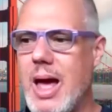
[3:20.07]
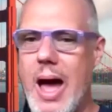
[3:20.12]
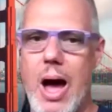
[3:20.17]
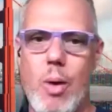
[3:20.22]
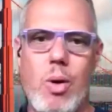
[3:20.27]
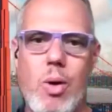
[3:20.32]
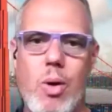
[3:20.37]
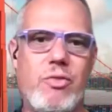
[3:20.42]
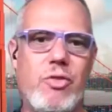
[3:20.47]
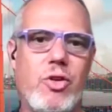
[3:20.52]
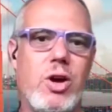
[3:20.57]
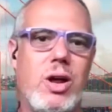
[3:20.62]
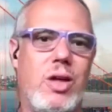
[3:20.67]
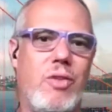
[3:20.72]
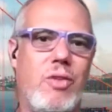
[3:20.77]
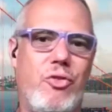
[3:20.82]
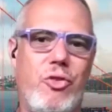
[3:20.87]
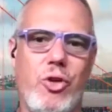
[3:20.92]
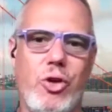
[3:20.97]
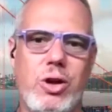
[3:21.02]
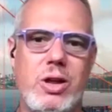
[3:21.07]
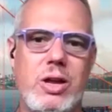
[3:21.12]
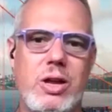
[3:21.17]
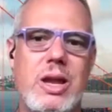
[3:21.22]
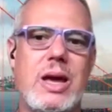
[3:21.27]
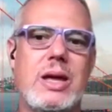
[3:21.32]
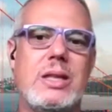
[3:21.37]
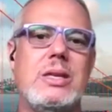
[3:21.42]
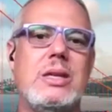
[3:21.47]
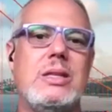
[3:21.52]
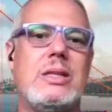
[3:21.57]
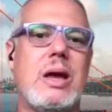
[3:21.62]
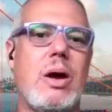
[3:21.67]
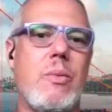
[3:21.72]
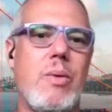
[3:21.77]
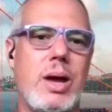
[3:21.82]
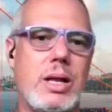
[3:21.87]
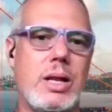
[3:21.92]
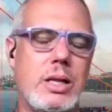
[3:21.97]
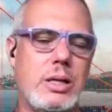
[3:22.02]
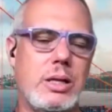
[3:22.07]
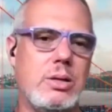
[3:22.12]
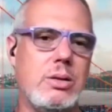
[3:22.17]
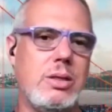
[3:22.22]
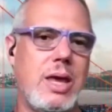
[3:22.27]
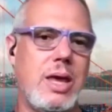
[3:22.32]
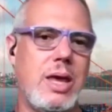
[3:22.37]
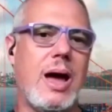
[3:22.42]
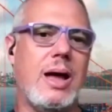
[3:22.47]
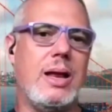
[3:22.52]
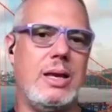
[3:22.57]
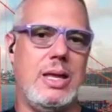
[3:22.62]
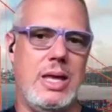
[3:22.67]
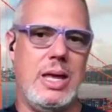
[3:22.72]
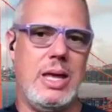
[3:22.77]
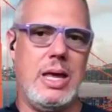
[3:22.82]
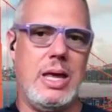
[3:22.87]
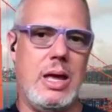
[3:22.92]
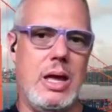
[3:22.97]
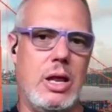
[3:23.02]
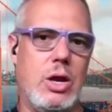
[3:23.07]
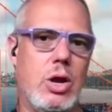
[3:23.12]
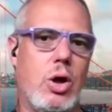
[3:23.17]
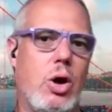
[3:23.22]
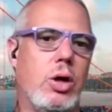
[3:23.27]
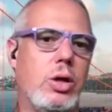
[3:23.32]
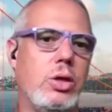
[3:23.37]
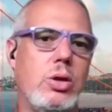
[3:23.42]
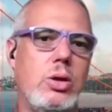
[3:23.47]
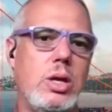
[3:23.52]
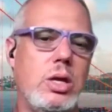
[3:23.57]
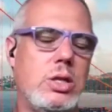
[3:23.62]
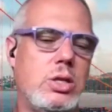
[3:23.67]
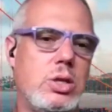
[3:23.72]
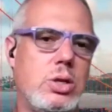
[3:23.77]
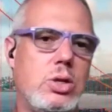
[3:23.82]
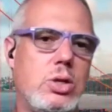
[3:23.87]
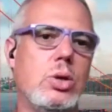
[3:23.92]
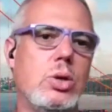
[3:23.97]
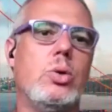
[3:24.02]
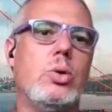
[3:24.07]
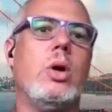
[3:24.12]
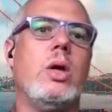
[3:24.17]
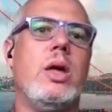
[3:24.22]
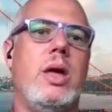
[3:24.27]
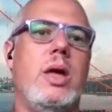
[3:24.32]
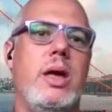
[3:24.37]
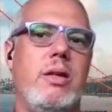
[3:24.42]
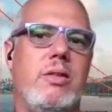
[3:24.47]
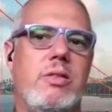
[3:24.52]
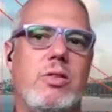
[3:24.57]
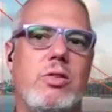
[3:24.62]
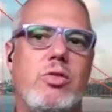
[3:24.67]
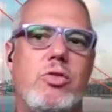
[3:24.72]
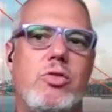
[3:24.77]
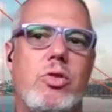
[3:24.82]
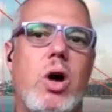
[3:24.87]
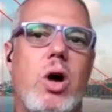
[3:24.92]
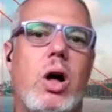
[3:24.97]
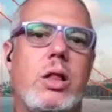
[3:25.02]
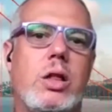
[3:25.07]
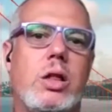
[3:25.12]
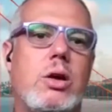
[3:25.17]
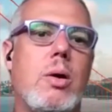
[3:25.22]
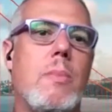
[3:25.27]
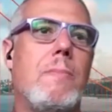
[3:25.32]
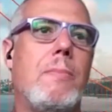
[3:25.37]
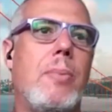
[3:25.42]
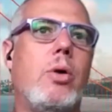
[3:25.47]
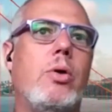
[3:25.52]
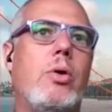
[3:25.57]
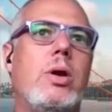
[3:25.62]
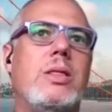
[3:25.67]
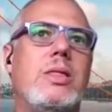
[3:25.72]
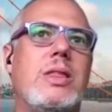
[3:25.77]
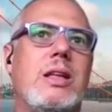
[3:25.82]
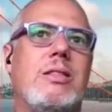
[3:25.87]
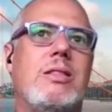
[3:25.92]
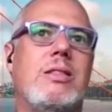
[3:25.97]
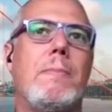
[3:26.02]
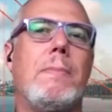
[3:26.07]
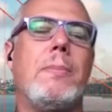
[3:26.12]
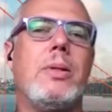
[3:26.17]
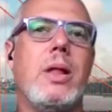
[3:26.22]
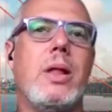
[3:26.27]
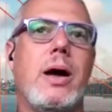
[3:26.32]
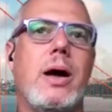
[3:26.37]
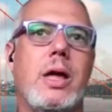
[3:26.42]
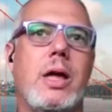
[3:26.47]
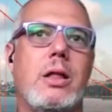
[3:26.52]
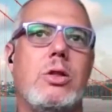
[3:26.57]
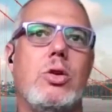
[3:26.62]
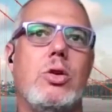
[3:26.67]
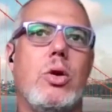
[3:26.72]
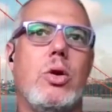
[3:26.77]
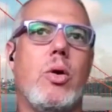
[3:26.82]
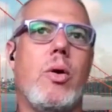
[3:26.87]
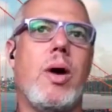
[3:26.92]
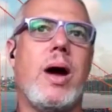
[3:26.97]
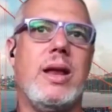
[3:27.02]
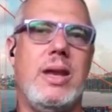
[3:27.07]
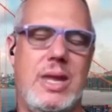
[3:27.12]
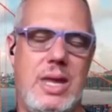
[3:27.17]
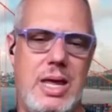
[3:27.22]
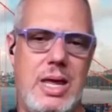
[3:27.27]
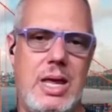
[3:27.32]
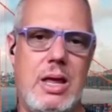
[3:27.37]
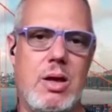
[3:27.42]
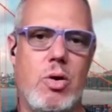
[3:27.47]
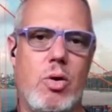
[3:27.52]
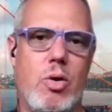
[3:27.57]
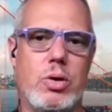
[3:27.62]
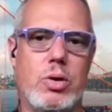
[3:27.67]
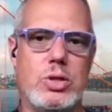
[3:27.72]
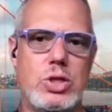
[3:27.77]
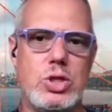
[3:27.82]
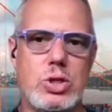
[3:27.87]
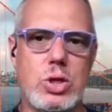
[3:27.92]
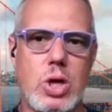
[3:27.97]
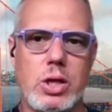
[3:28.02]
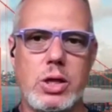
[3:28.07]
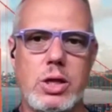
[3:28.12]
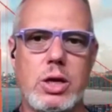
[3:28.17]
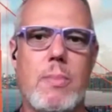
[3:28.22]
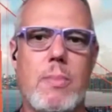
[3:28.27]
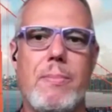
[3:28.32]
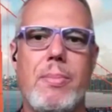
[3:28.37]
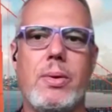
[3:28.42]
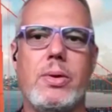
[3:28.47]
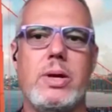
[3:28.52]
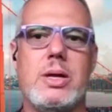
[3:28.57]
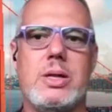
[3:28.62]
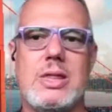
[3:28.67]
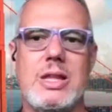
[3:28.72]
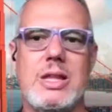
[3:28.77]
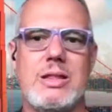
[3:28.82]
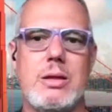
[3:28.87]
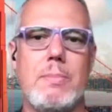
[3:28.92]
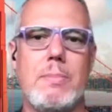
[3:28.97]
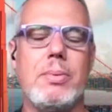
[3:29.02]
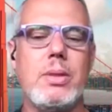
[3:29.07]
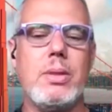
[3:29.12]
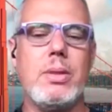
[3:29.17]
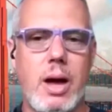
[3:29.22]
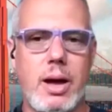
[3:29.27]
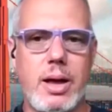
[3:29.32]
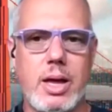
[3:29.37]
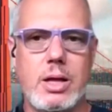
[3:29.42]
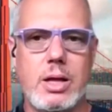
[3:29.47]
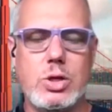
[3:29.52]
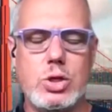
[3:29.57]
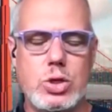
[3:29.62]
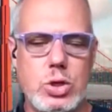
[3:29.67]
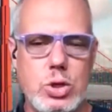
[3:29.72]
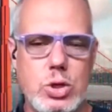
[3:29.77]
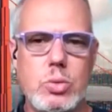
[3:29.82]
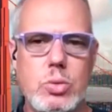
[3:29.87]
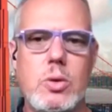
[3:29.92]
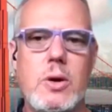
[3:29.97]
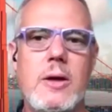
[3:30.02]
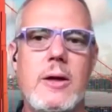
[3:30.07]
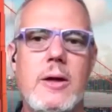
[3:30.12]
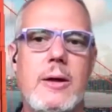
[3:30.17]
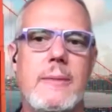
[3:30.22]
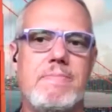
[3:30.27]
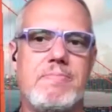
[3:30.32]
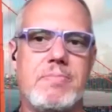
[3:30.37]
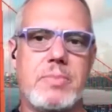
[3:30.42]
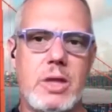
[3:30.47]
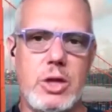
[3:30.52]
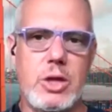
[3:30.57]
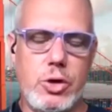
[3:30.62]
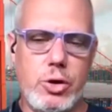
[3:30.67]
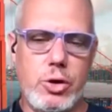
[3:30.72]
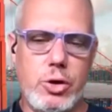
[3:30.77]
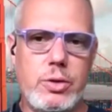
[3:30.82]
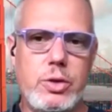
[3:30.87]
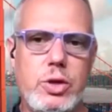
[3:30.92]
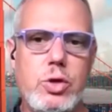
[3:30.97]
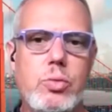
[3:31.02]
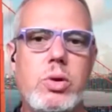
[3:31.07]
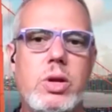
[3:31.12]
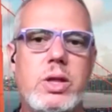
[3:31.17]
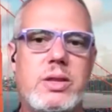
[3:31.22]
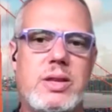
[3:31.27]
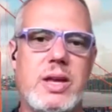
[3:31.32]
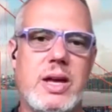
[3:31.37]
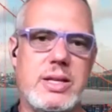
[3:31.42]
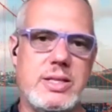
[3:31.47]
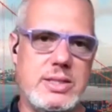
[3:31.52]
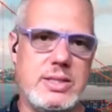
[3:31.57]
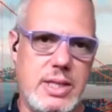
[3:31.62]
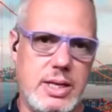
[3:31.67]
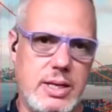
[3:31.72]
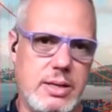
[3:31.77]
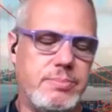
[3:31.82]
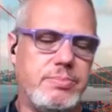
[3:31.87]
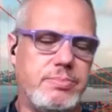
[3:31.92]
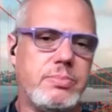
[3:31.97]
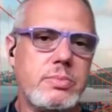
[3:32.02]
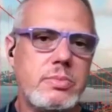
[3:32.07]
However, if you're connecting directly to the IDE and all you need to do is install a component that's a plugin to your IDE, or install a component that's a plugin to your unit testing